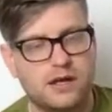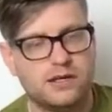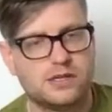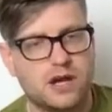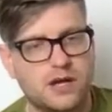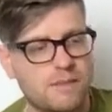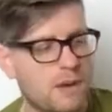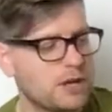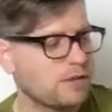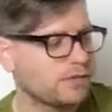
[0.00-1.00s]
So yeah, it might
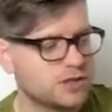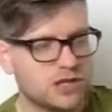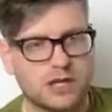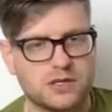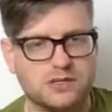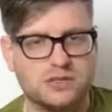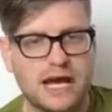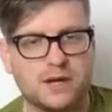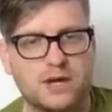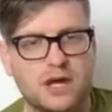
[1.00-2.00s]
be helpful to jot those 2
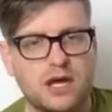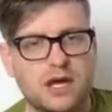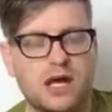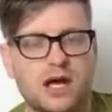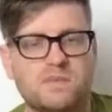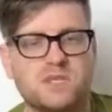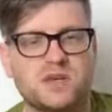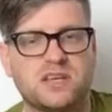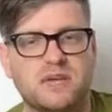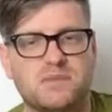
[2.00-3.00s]
down. So you
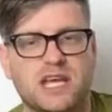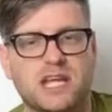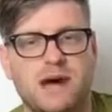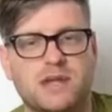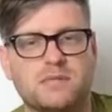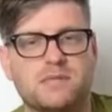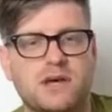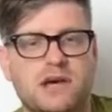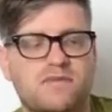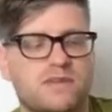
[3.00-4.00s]
can keep thinking about them
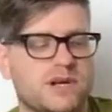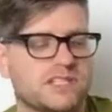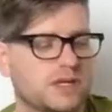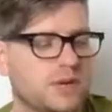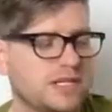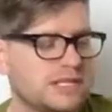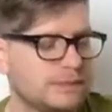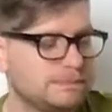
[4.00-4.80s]
for the rest of the quiz.